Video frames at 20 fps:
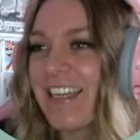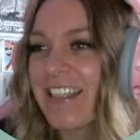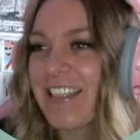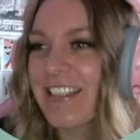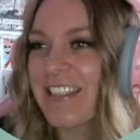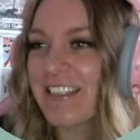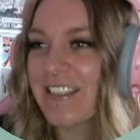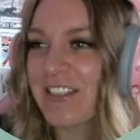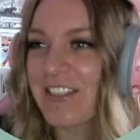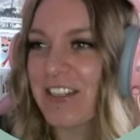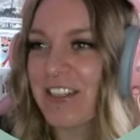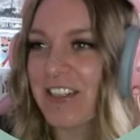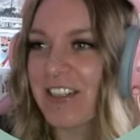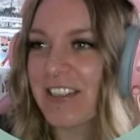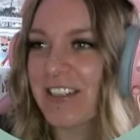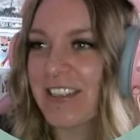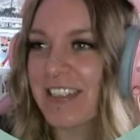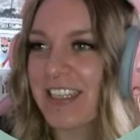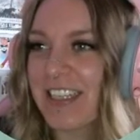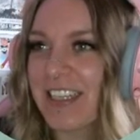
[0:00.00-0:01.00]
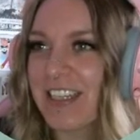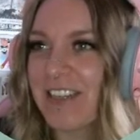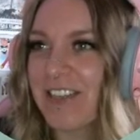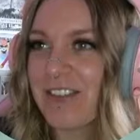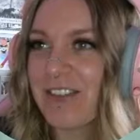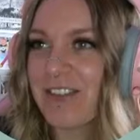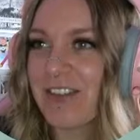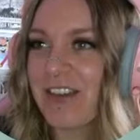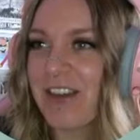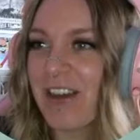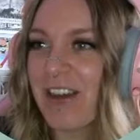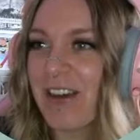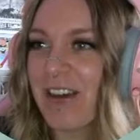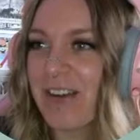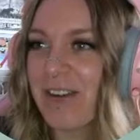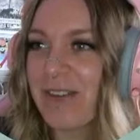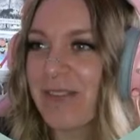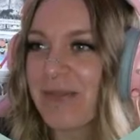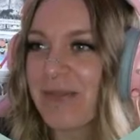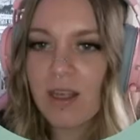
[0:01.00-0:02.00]
This girly, oh
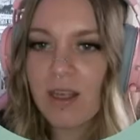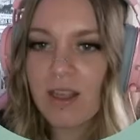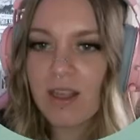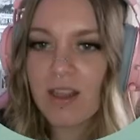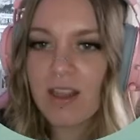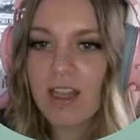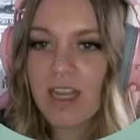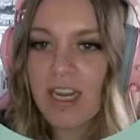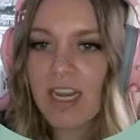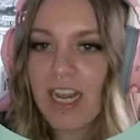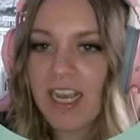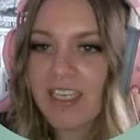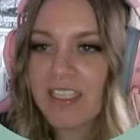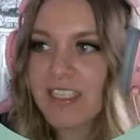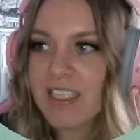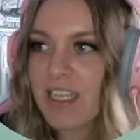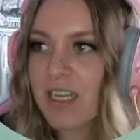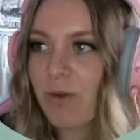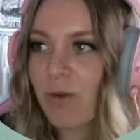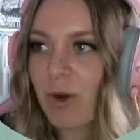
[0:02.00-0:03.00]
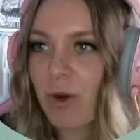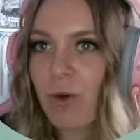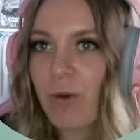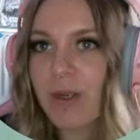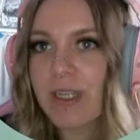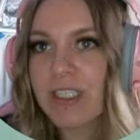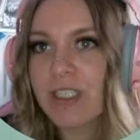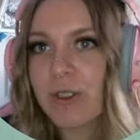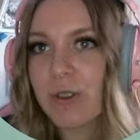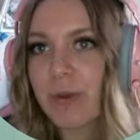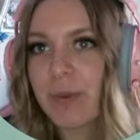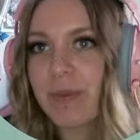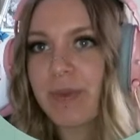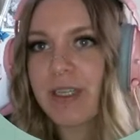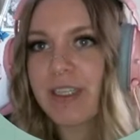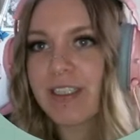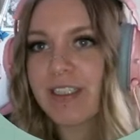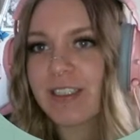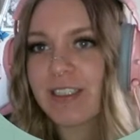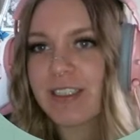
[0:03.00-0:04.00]
no. The next thing we're going to
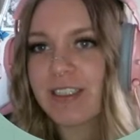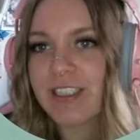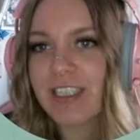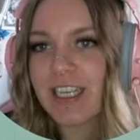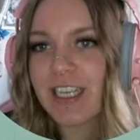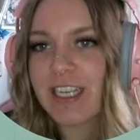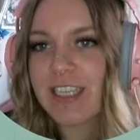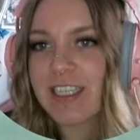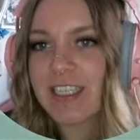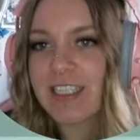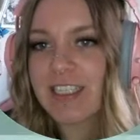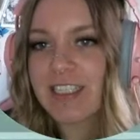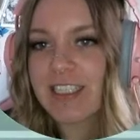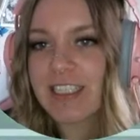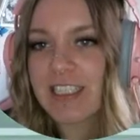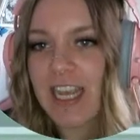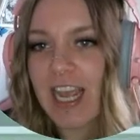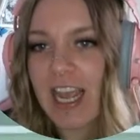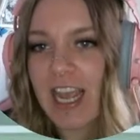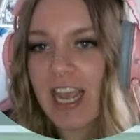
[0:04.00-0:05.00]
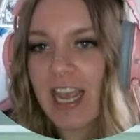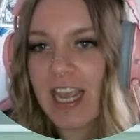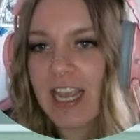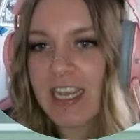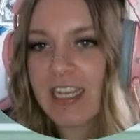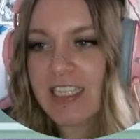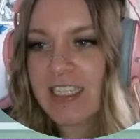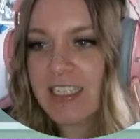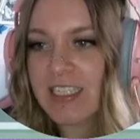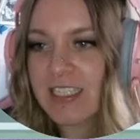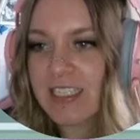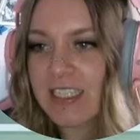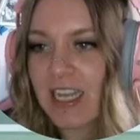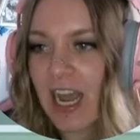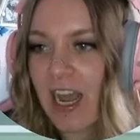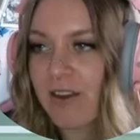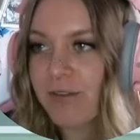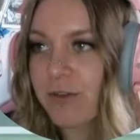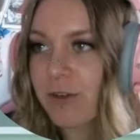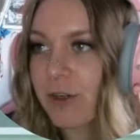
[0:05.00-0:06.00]
build is a
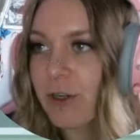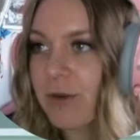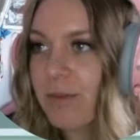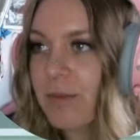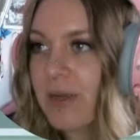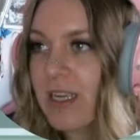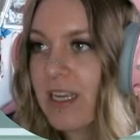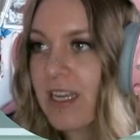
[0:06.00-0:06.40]
staff room.